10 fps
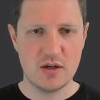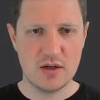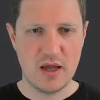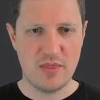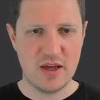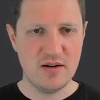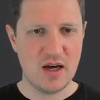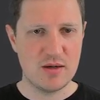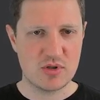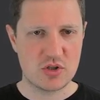And then
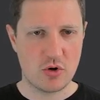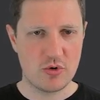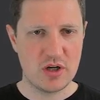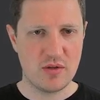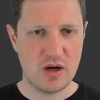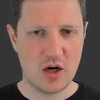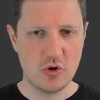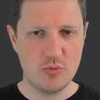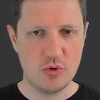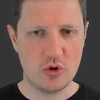I'm storing the
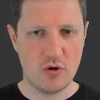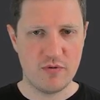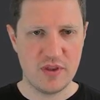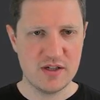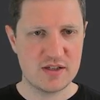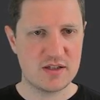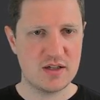output of this